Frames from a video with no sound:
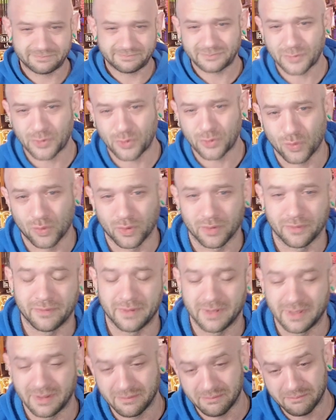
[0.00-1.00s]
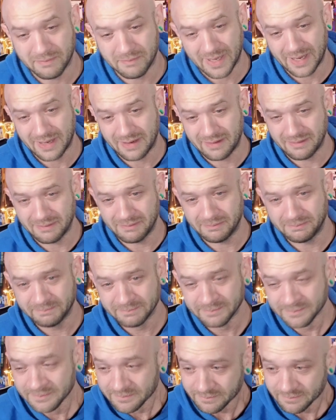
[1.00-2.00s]
Thorfinn, man.
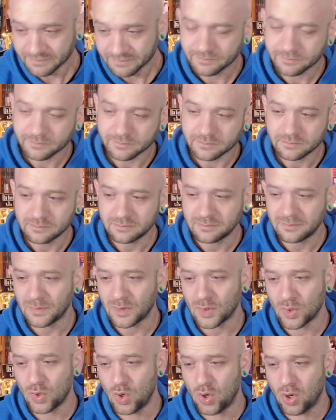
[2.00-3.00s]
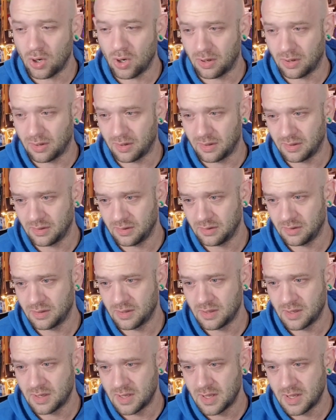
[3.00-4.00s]
Oh.
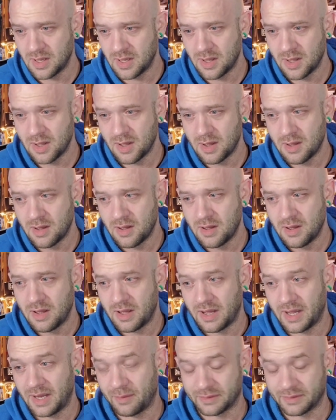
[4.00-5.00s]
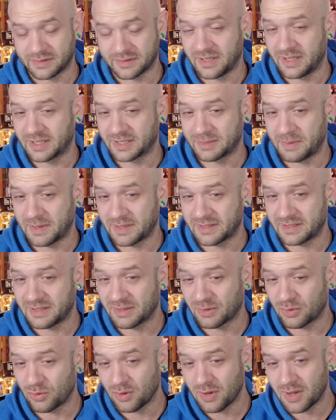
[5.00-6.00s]
I wasn't expecting to
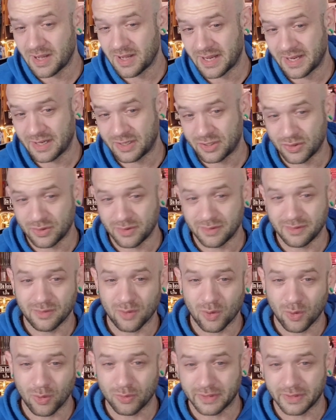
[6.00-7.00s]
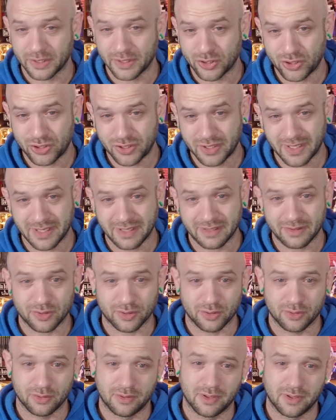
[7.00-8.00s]
cry, dude. Holy shit, dude.